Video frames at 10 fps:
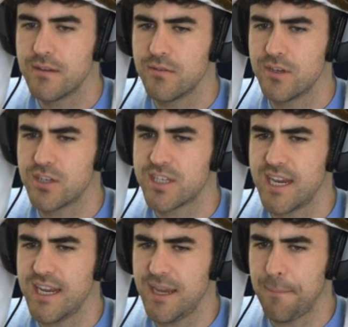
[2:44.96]
What do you
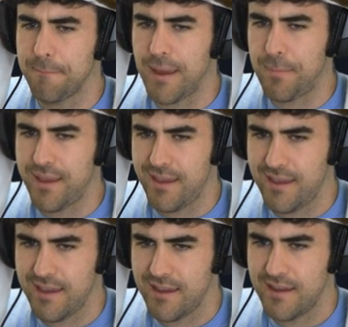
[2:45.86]
say? A mappe?
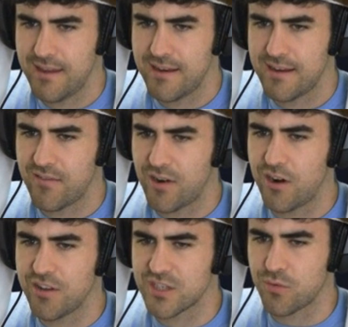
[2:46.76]
Never
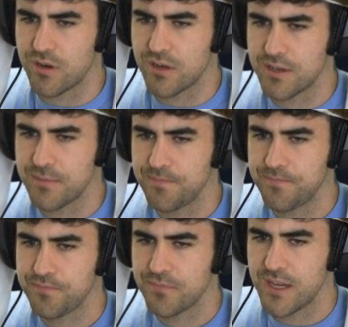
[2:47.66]
heard of this word.
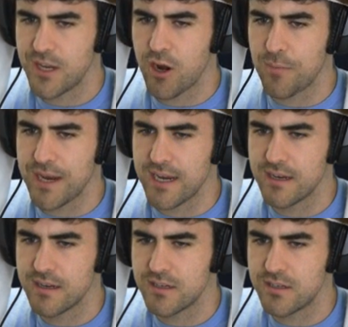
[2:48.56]
You know what I
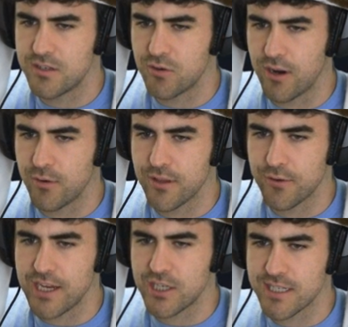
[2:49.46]
mean? Drawing with
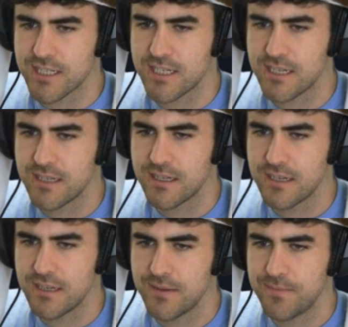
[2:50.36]
locations.
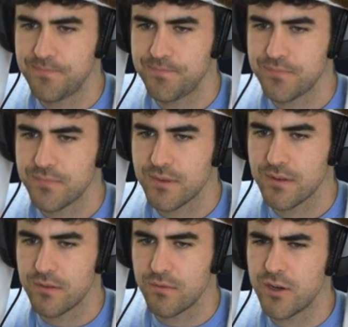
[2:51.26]

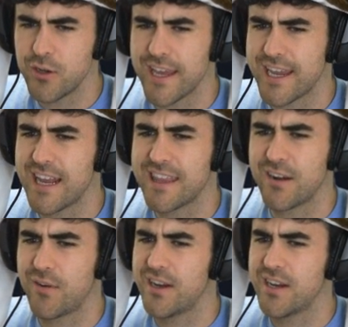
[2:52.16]
We don't do that kind of thing
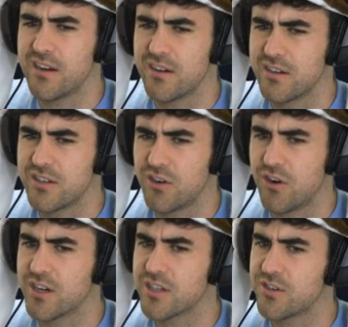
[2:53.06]
around here.
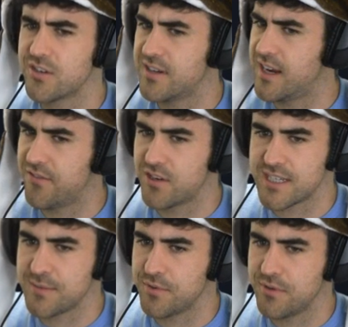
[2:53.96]
Drawings are never
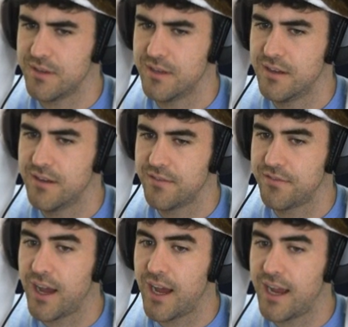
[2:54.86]
simple.
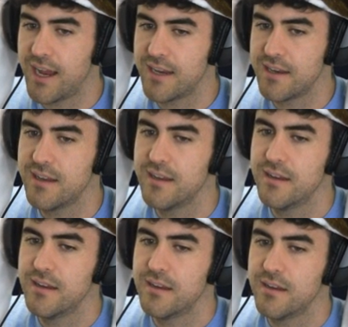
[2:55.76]
Fine.
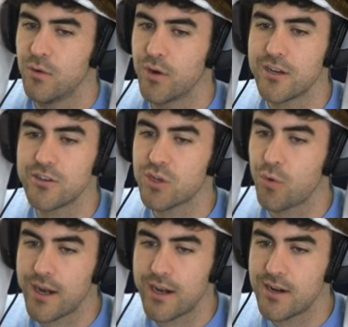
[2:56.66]
You won't get your
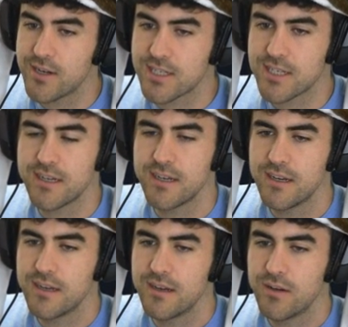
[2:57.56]
squares.
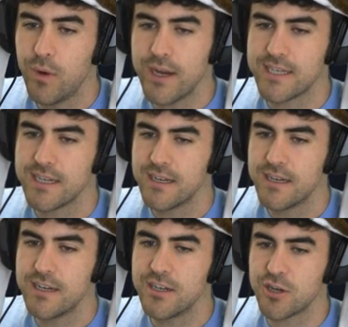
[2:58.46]
Wait,
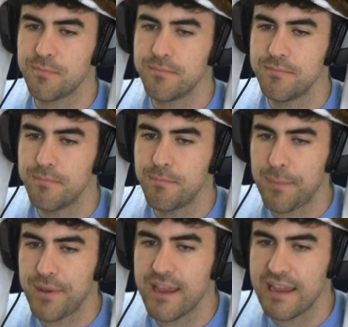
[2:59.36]
Here's your
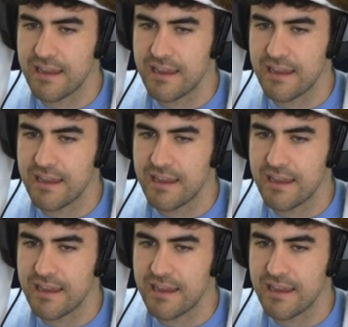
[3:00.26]
mepe.